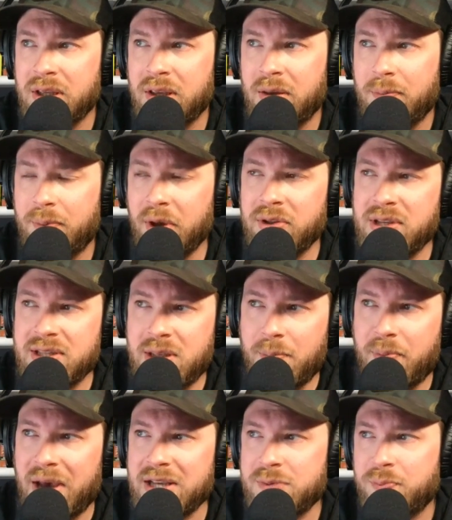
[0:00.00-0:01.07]
Built is the
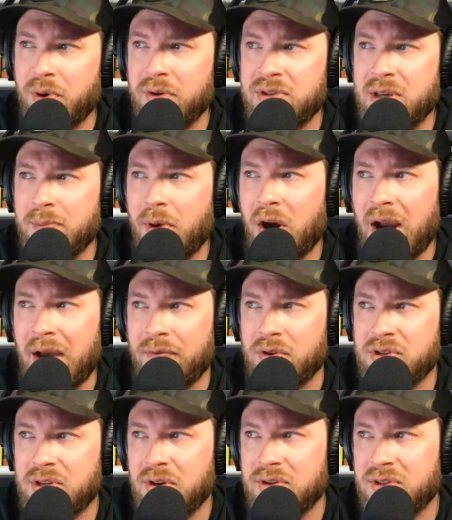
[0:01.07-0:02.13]
best protein bar ever.
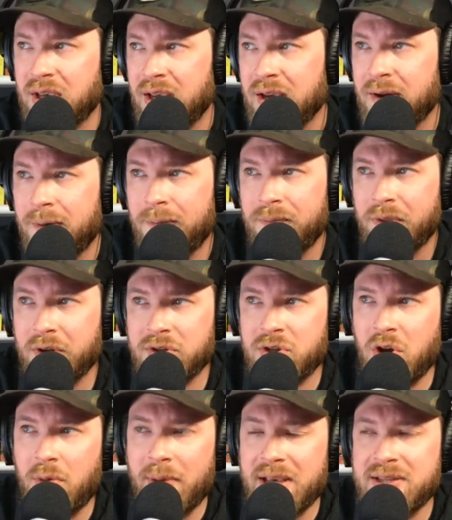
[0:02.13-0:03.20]
Seriously, they're
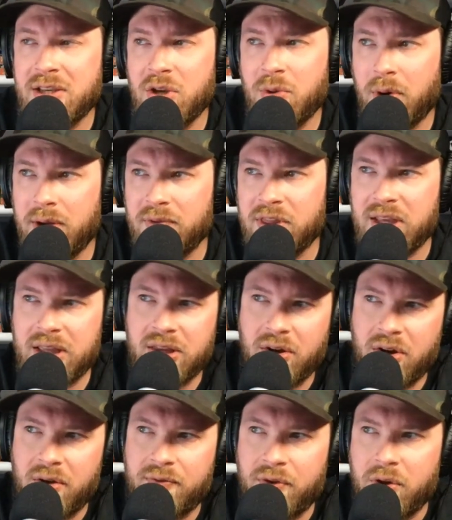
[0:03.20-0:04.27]
so amazing, you won't even think they're
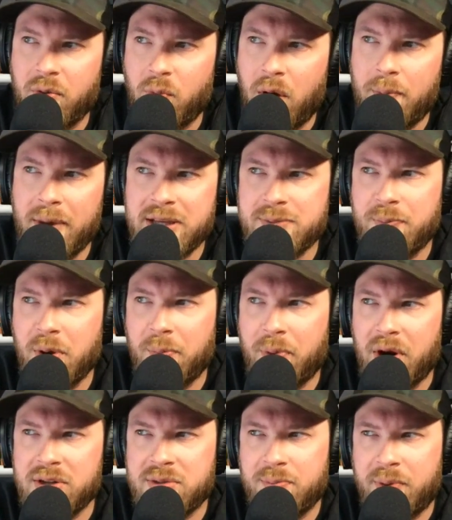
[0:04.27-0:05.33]
good for you. What makes Built
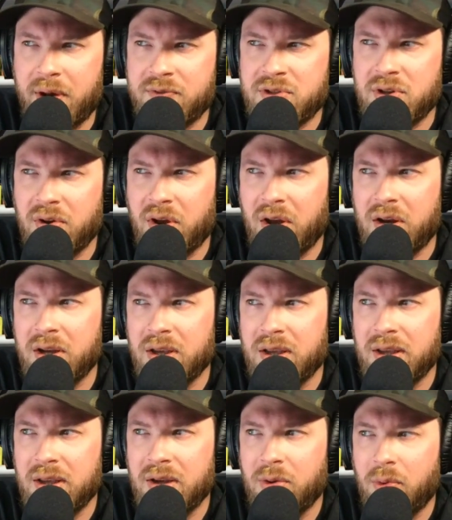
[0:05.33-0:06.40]
bars and puffs so good?
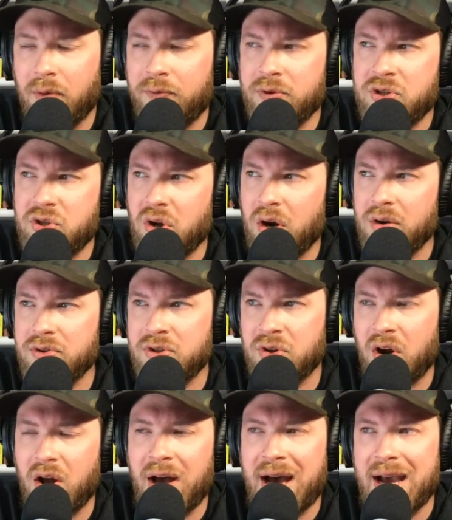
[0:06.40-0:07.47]
Well, for starters,
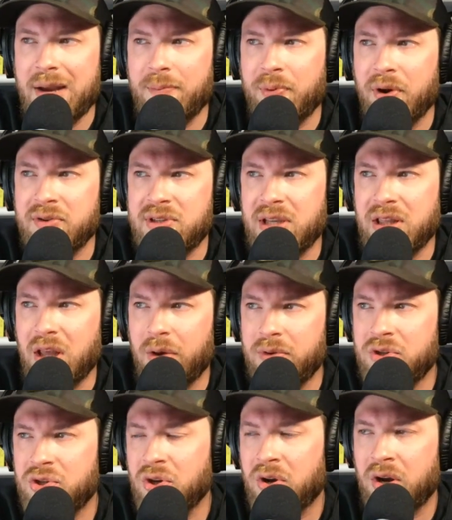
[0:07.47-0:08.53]
they're all high in protein, low in
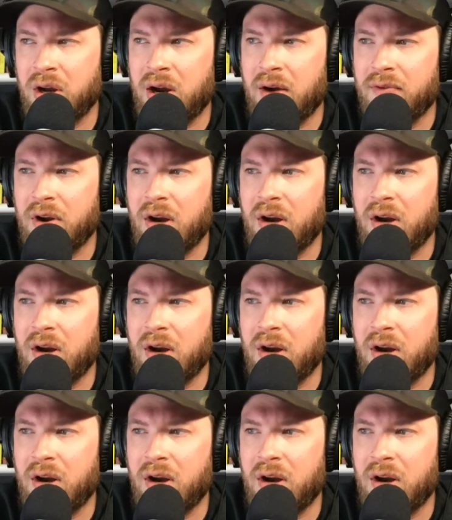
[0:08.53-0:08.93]
sugar, and covered in